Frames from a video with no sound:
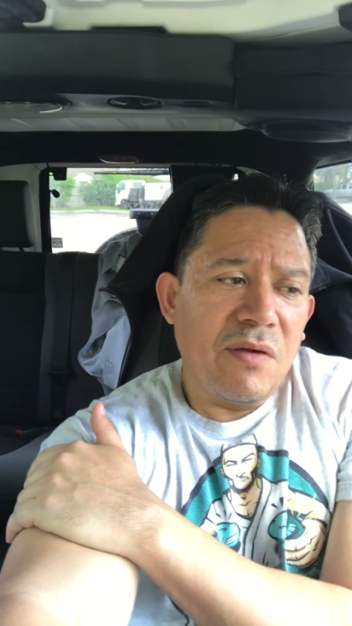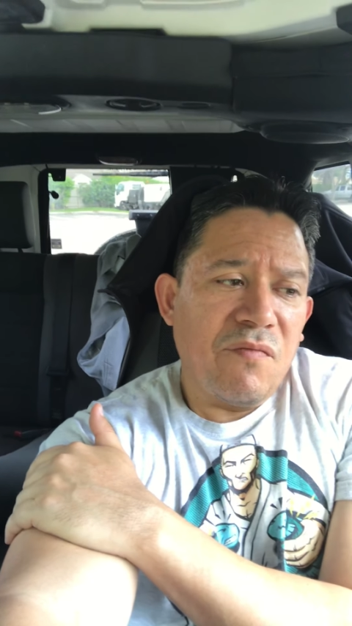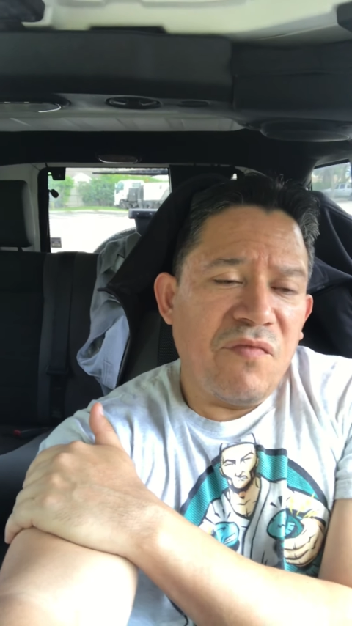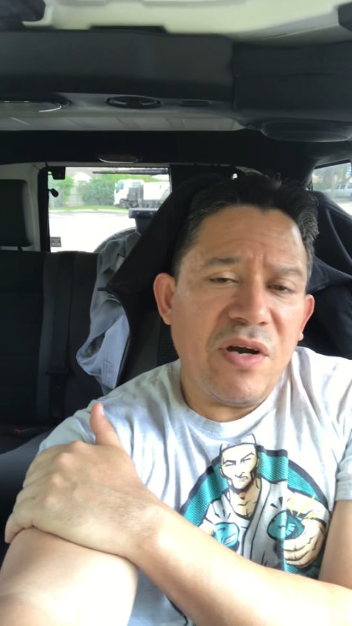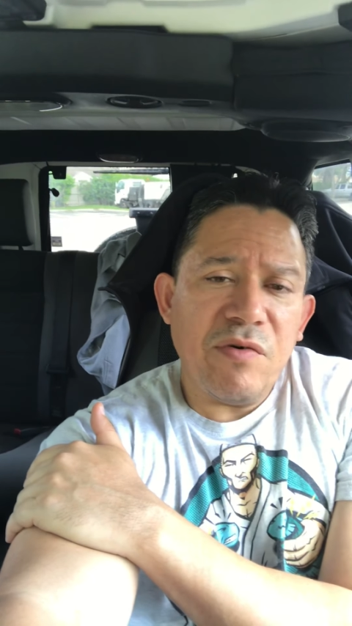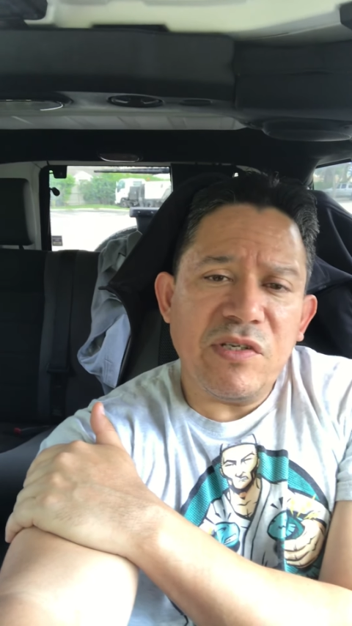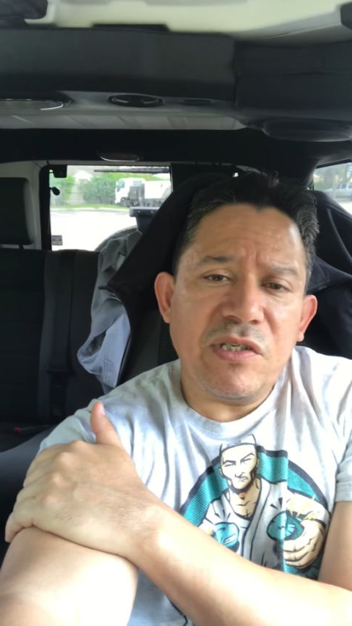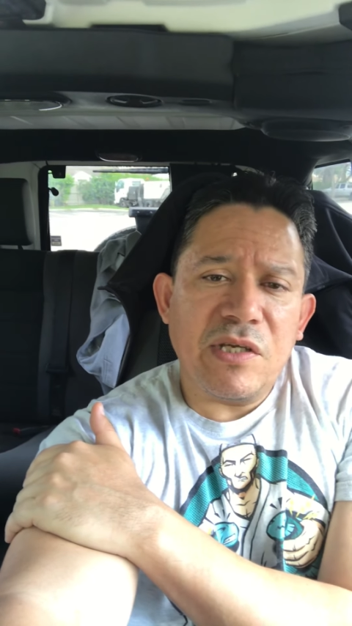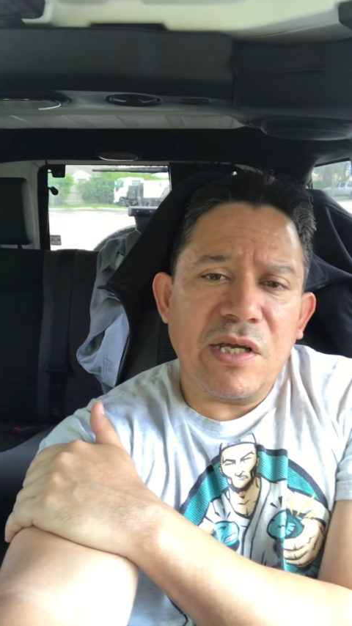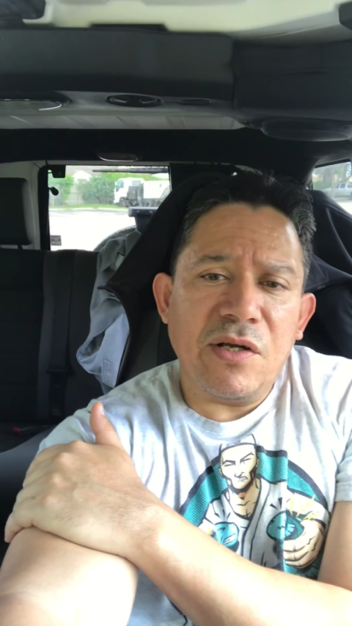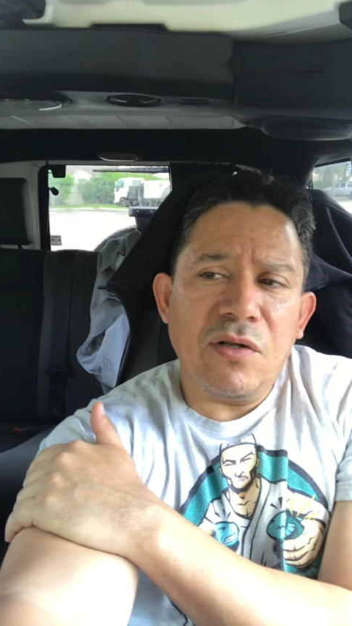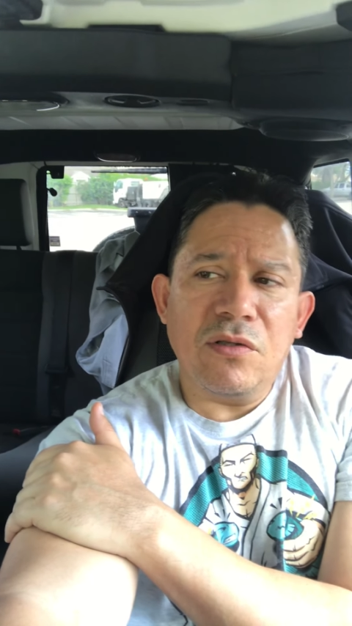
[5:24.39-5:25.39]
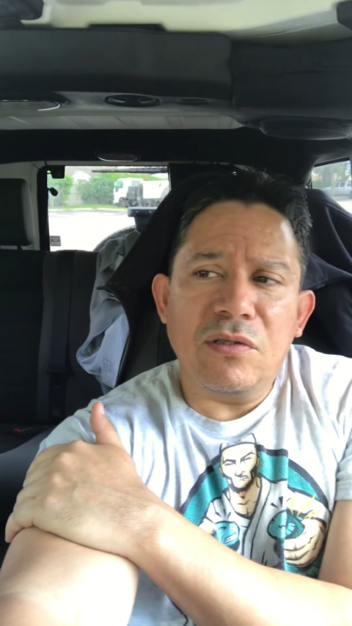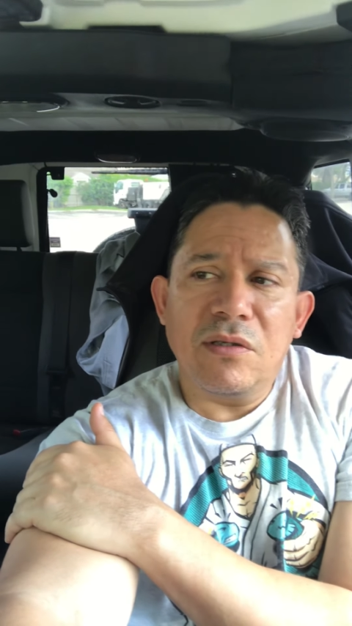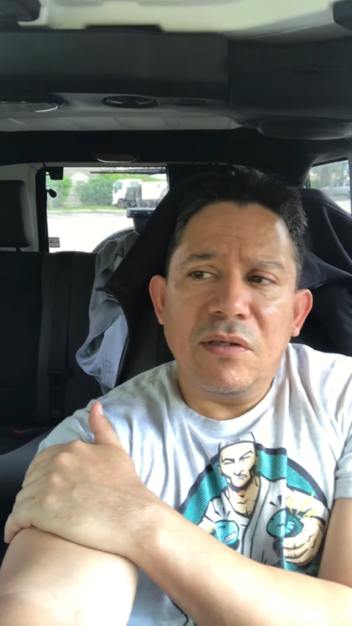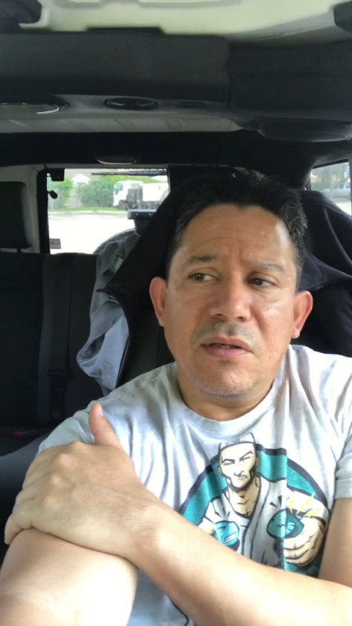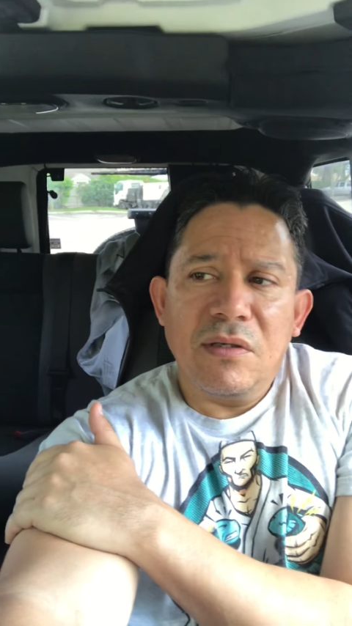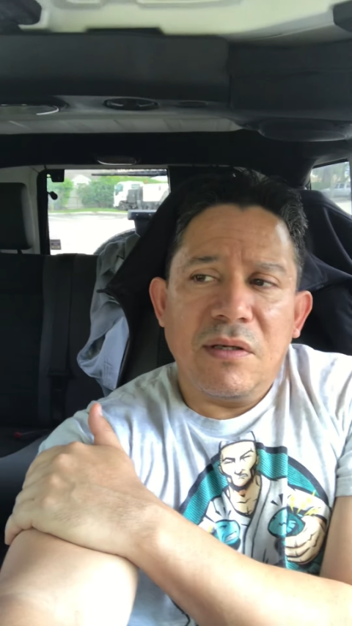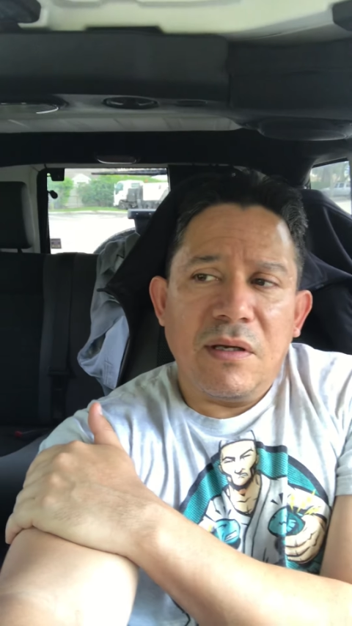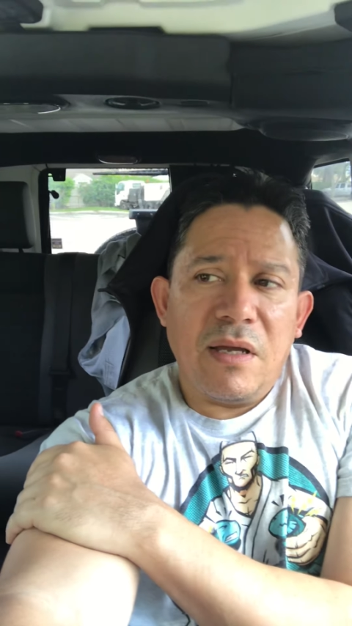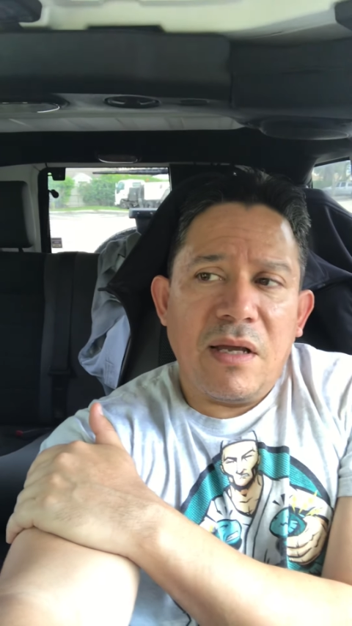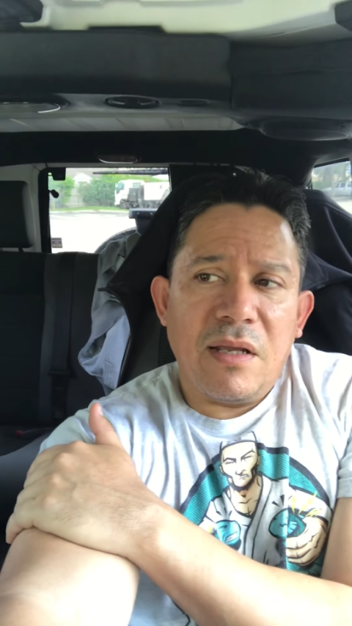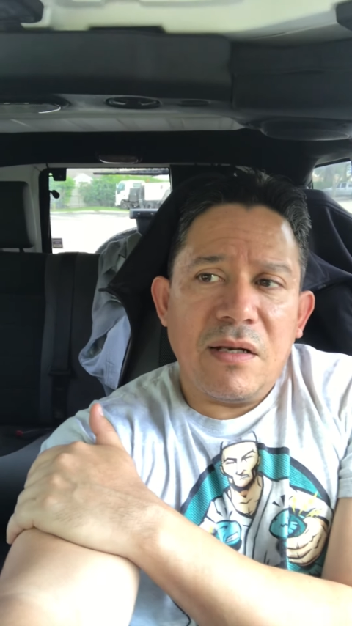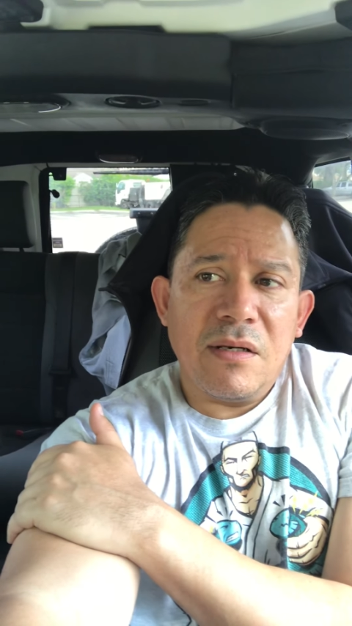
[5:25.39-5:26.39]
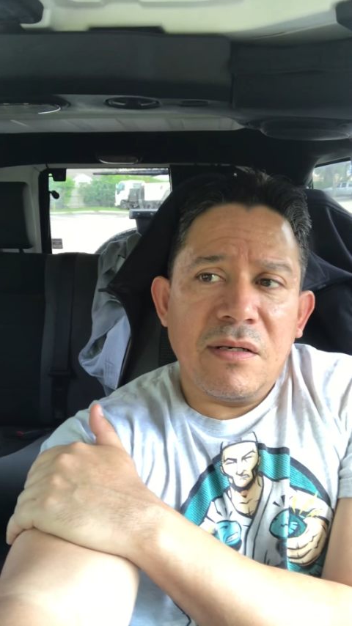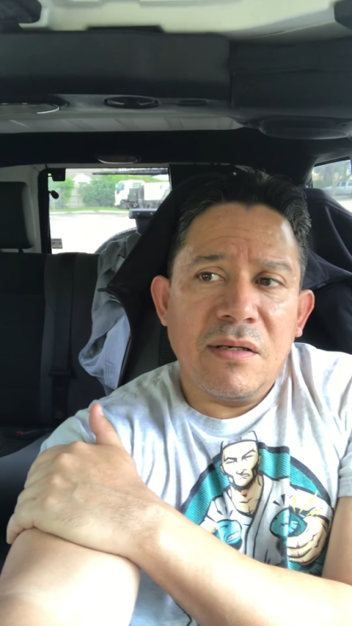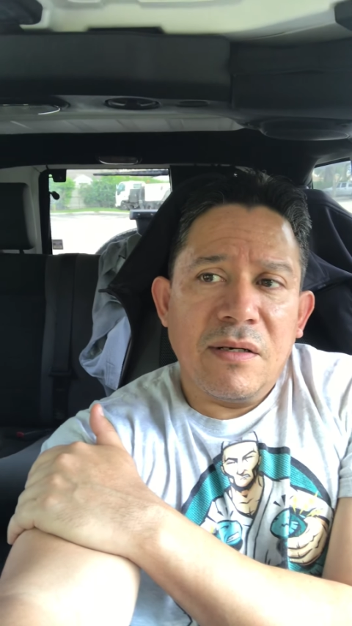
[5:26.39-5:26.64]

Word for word: very skilled. And